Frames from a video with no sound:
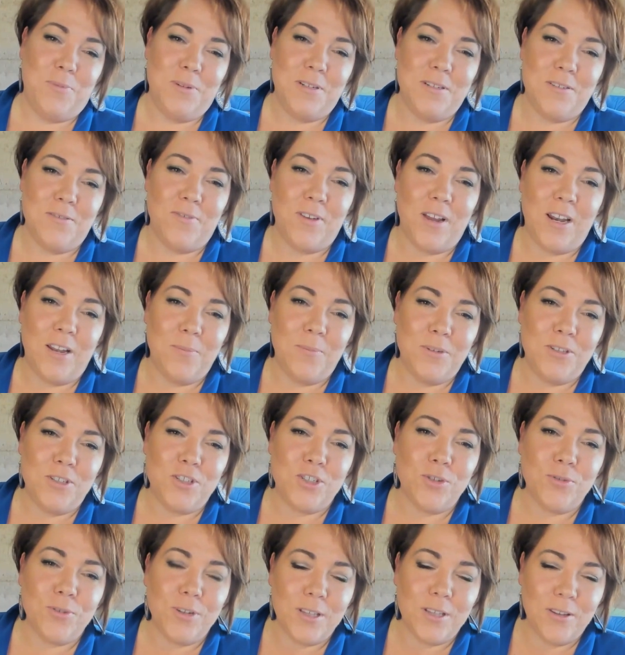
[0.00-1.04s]
and development
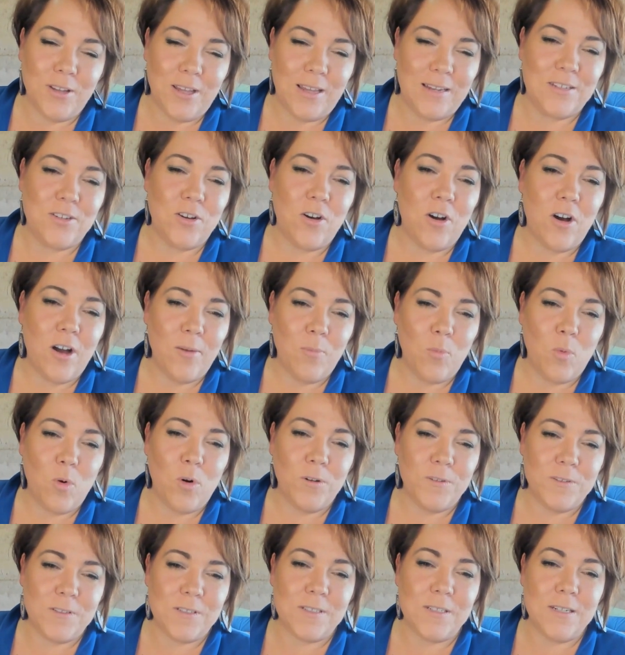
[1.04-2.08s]
during that time
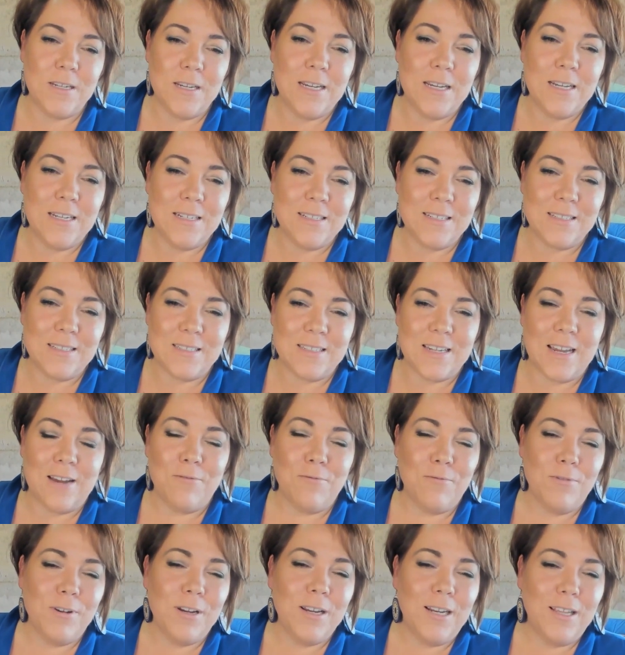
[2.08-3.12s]
was to stay
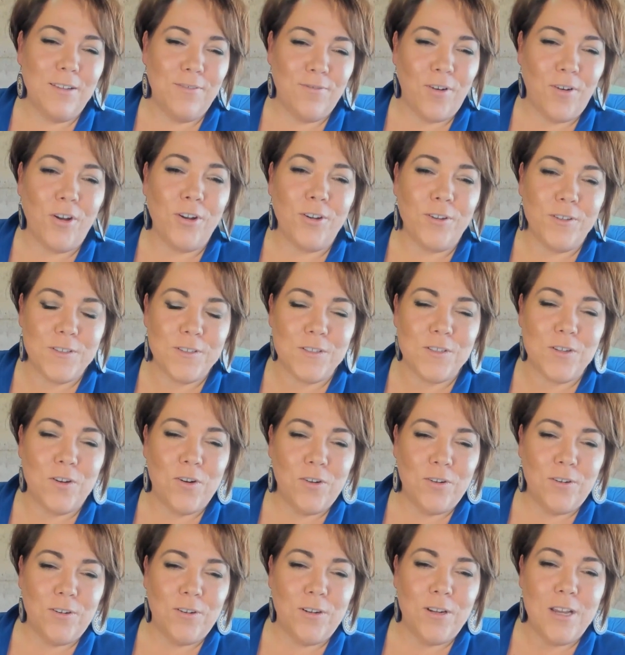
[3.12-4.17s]
really focused
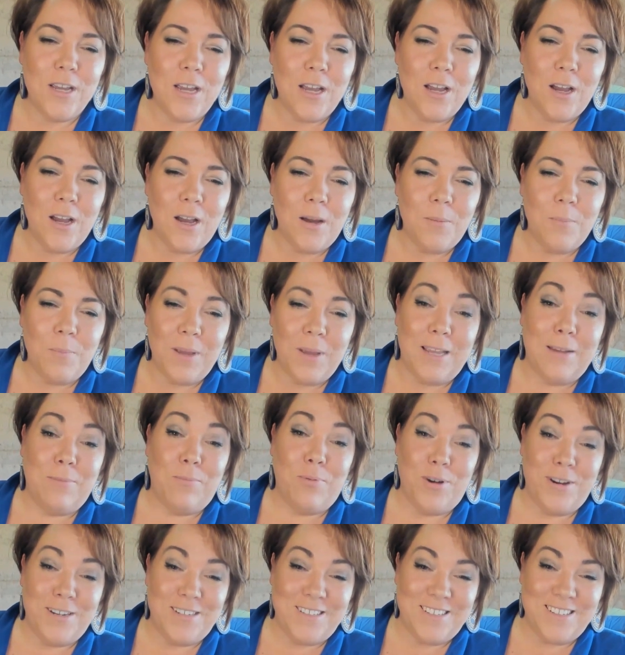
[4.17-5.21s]
on being
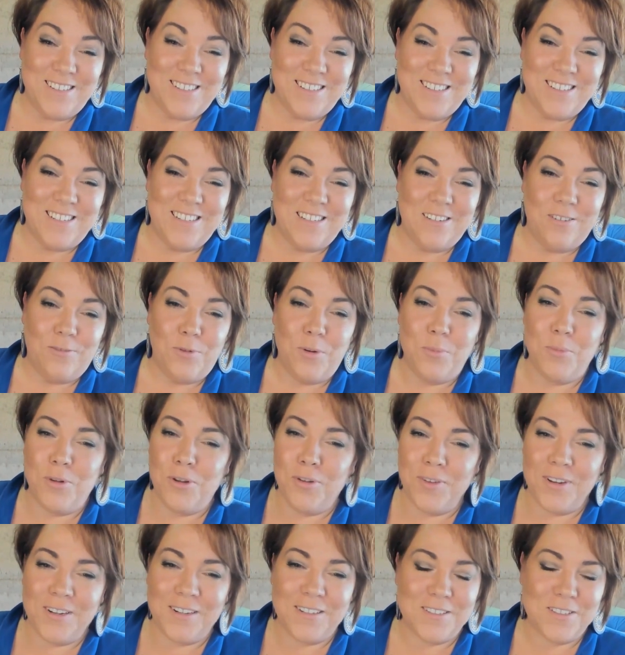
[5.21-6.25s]
present,
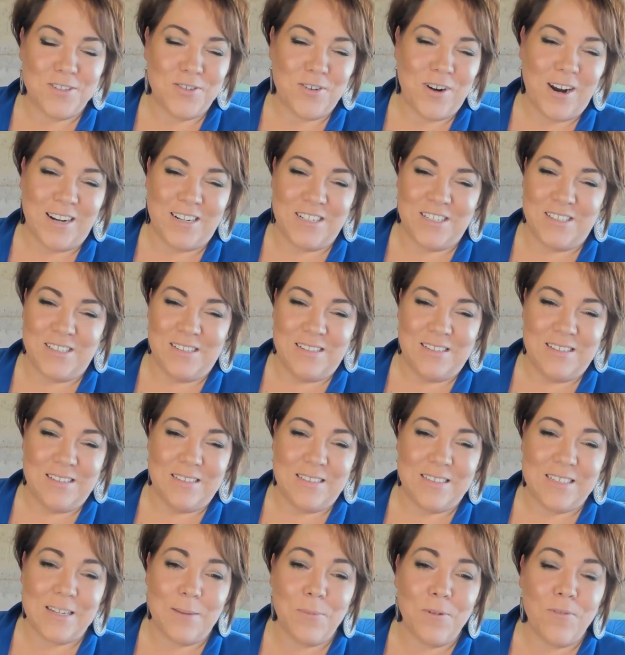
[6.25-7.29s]
removing distractions,
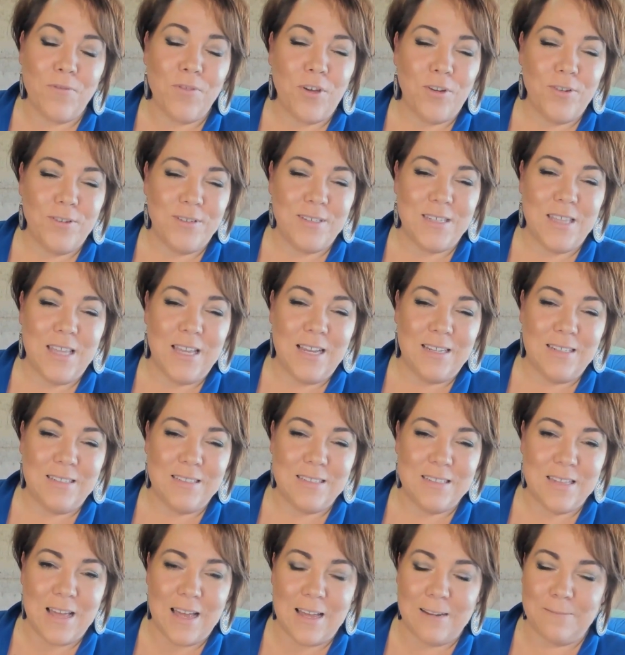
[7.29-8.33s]
some of those
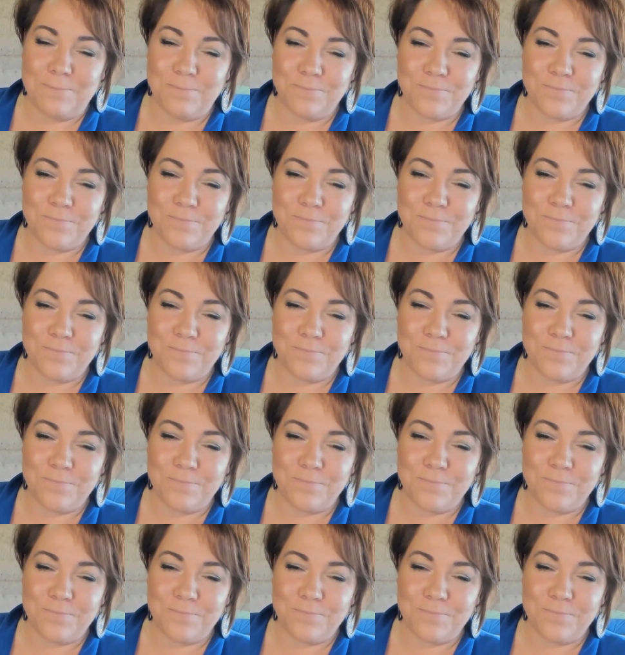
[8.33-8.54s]
things that